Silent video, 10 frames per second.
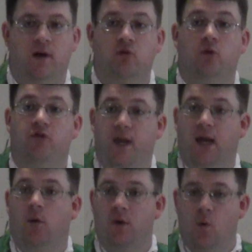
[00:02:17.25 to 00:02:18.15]
So we're
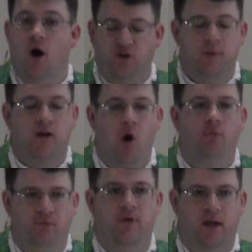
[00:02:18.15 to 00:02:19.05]
saying we want to be
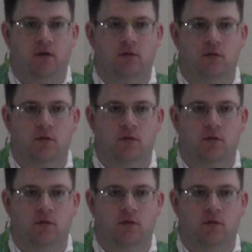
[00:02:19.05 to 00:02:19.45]
cultivated.